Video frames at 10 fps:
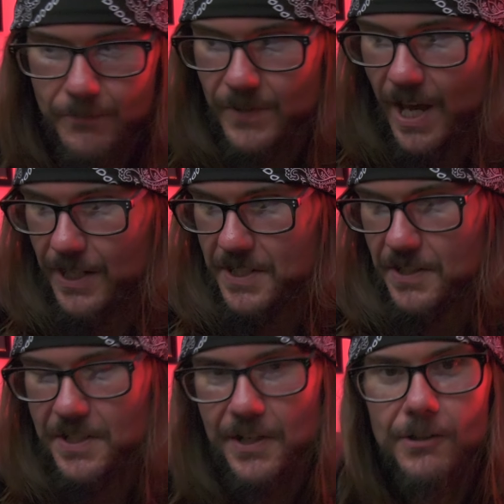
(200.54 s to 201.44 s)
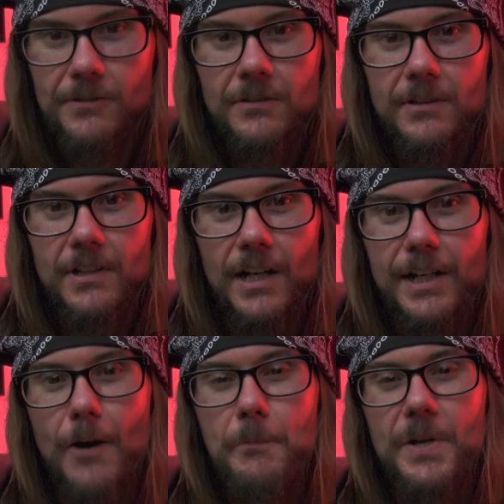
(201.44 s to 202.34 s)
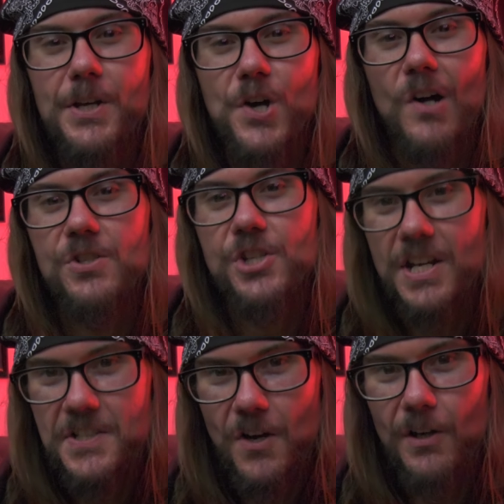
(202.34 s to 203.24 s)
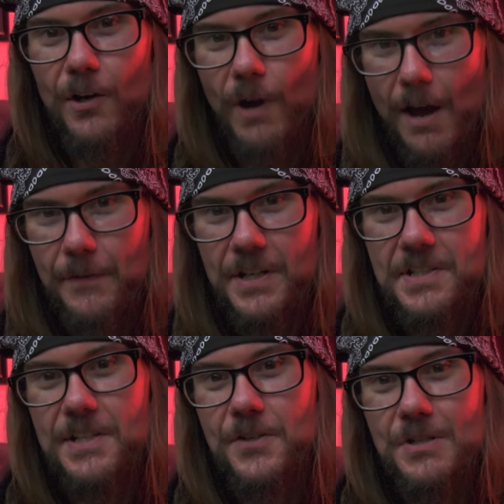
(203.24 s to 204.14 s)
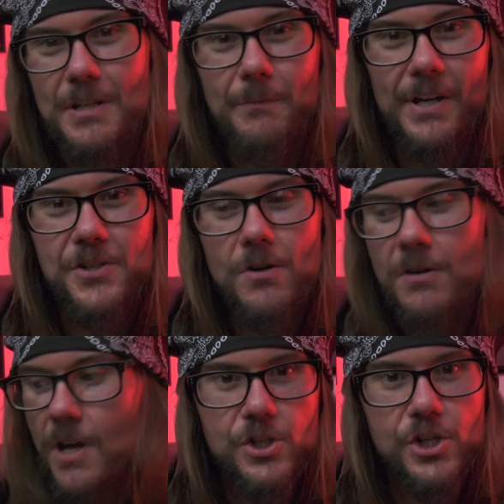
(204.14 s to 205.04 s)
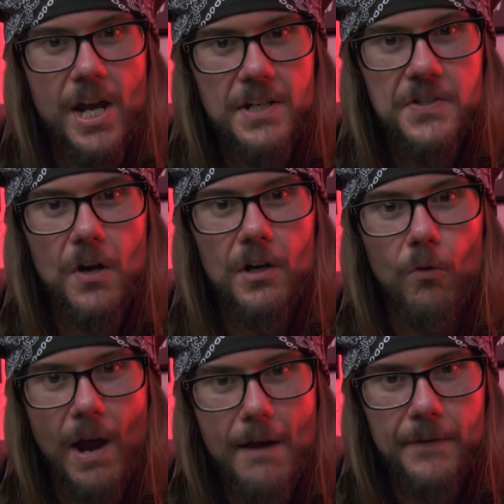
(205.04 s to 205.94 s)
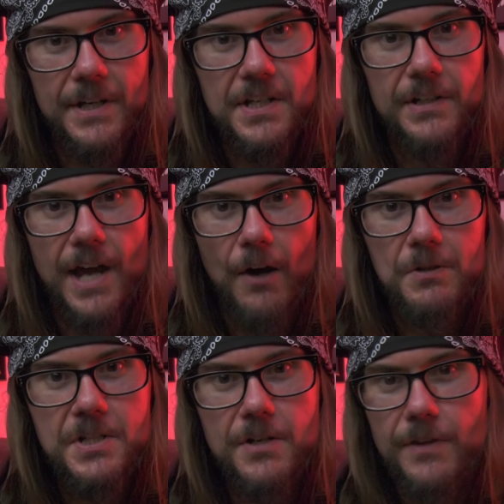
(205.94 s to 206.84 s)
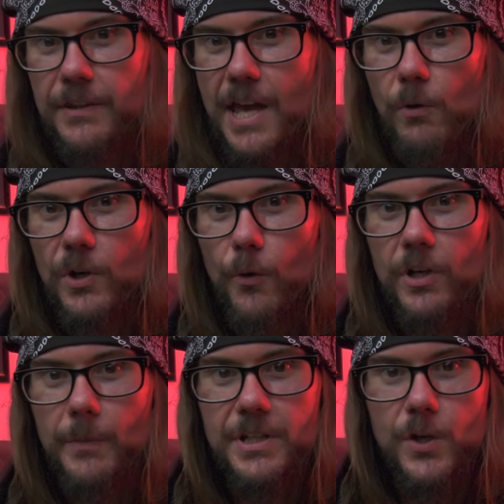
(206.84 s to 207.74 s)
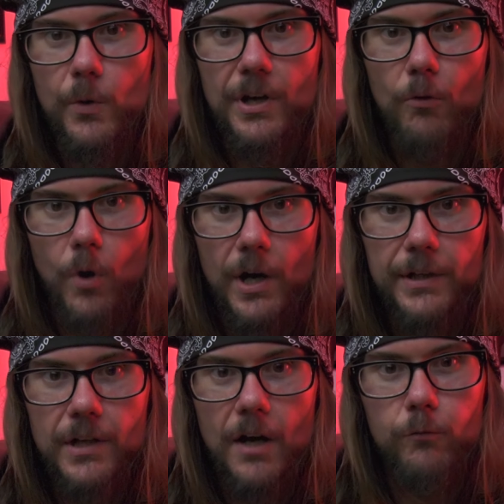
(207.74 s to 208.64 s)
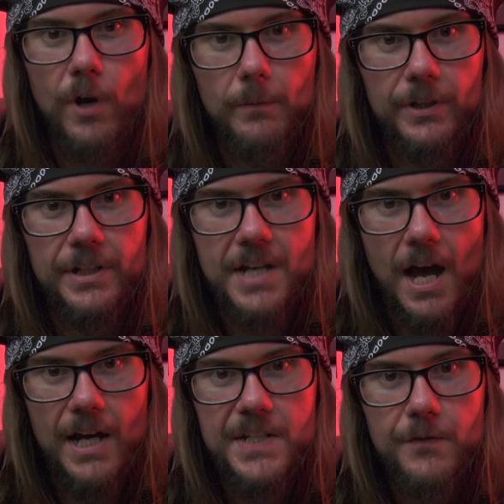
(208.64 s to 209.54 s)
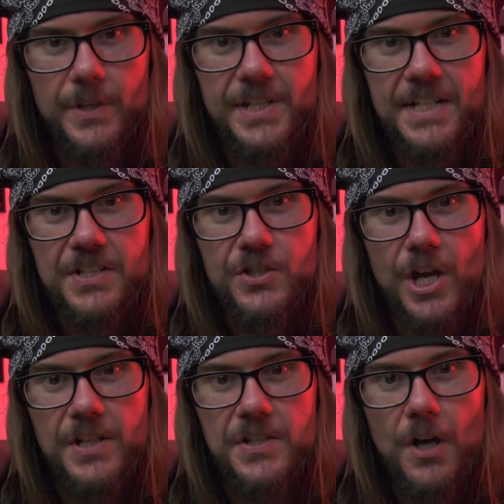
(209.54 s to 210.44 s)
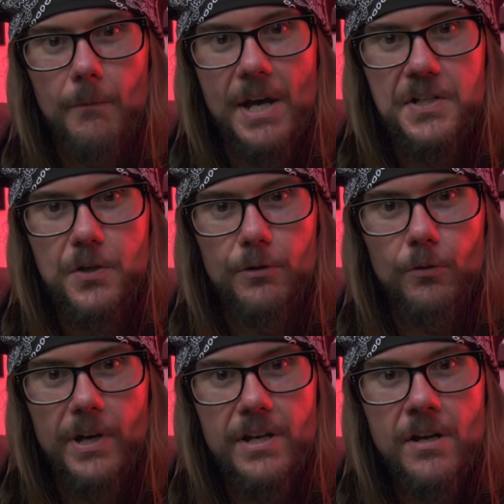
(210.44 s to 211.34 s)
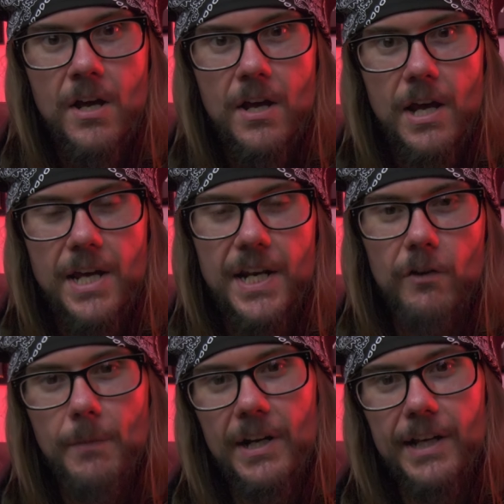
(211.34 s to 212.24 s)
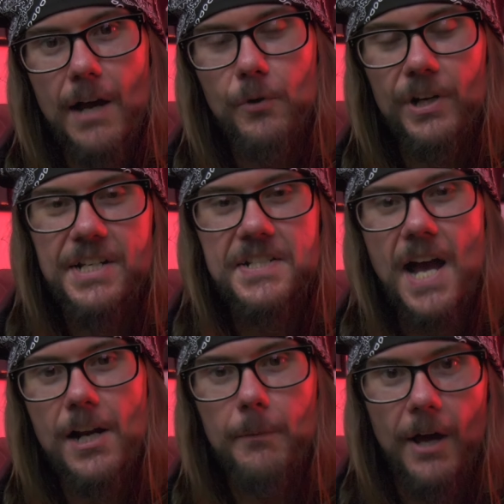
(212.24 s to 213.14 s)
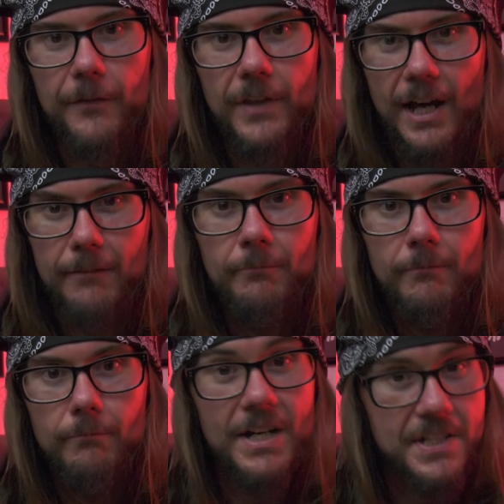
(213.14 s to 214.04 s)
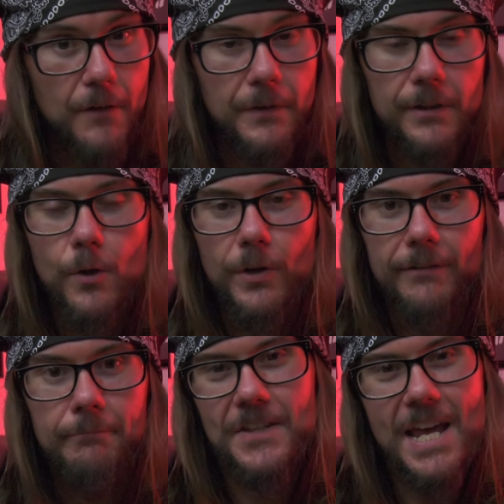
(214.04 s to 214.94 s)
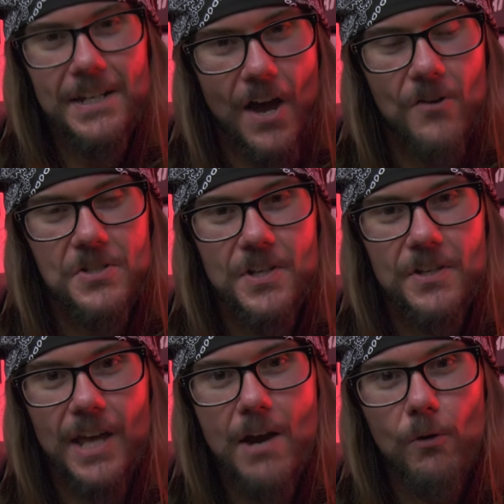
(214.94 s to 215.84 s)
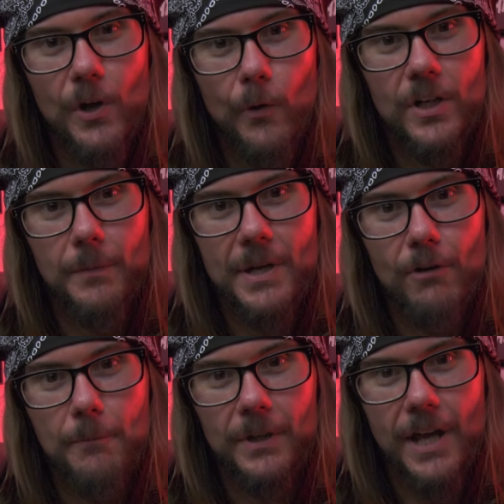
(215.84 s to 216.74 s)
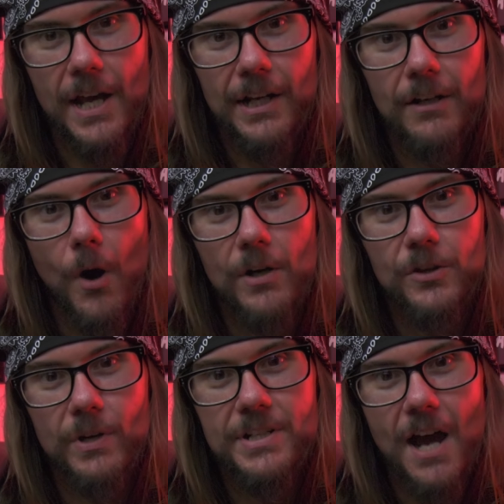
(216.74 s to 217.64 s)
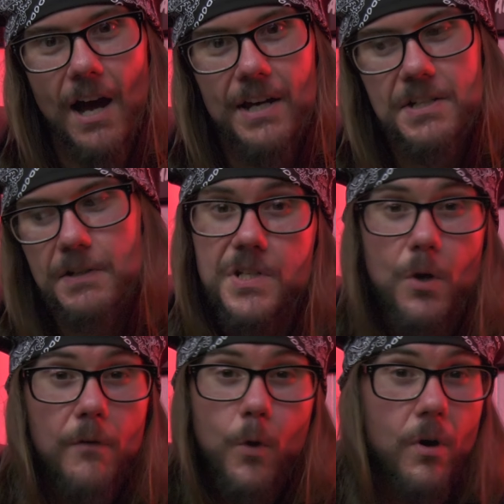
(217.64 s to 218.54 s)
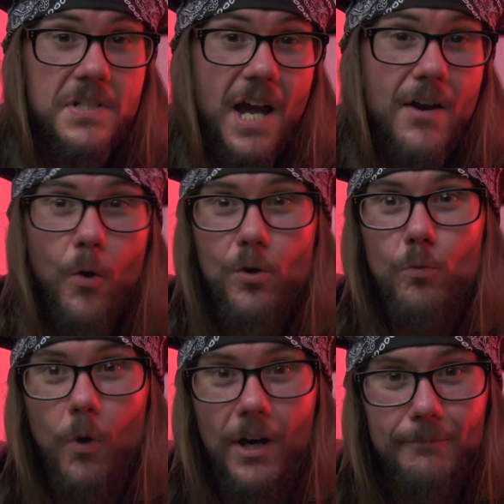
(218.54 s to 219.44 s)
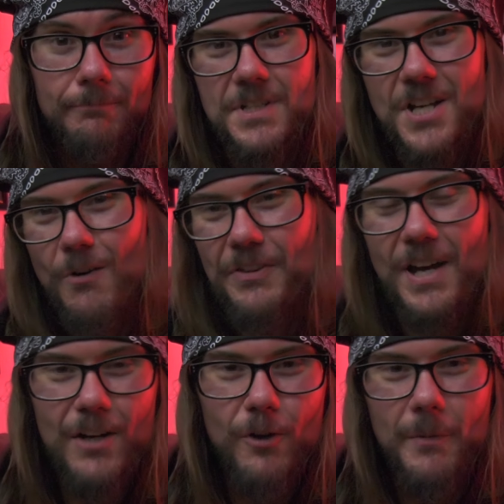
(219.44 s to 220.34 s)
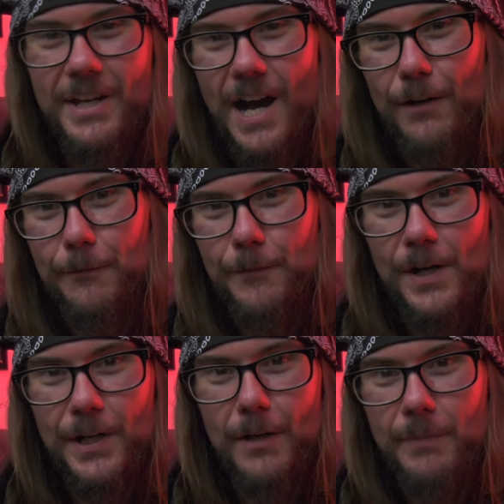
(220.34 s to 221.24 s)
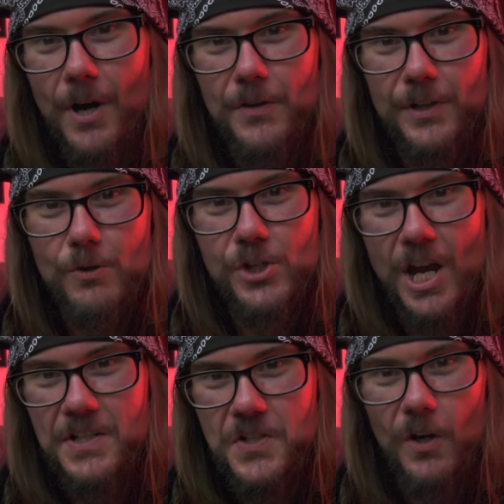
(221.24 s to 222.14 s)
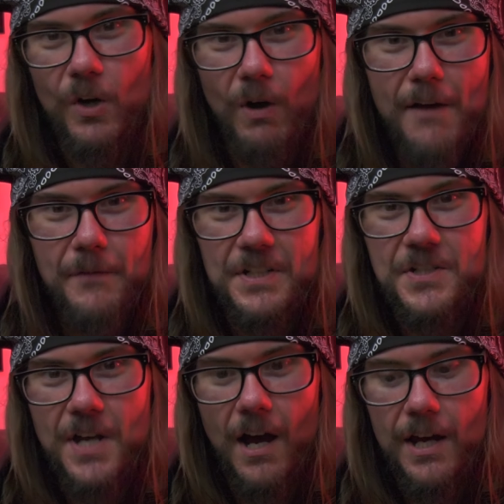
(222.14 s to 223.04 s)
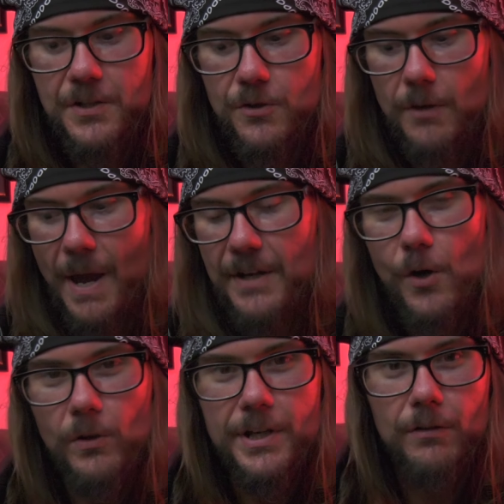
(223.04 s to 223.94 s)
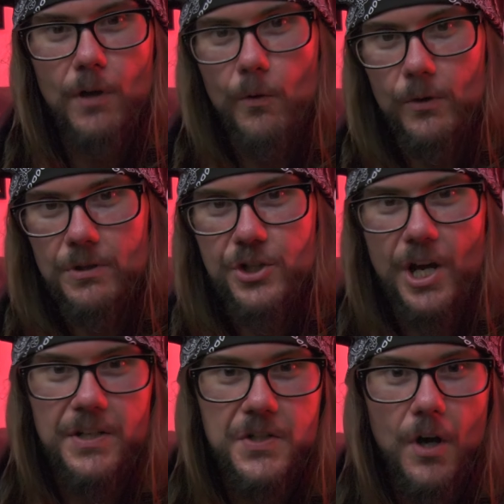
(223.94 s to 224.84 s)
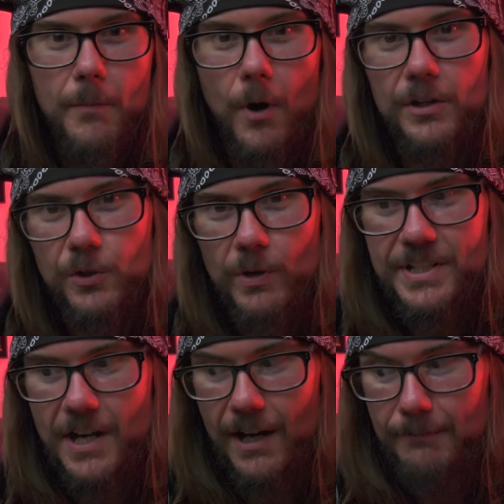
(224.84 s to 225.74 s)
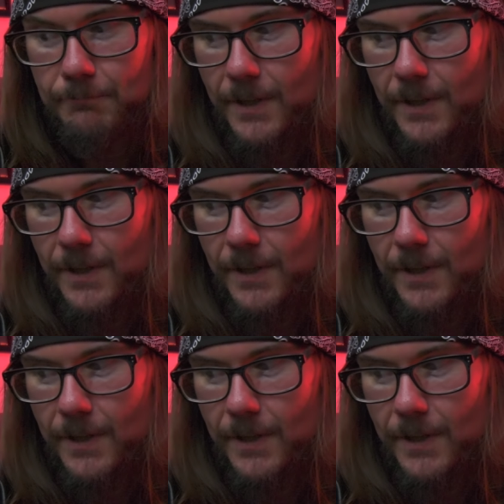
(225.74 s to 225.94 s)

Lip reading: That is until a company called Chainsaw Graphics enters the picture. Chainsaw Graphics announced that they were going to be doing a run of replica ties from the Texas Chainsaw Massacre 3, and everybody got pretty excited about that, myself included. They announced that they were going to be replicating Part 3 ties, so of course I ordered one. So I thought it would be kind of fun to compare the new Chainsaw Graphics tie to the Magnolia Clothers Chainsaw Part 3 tie.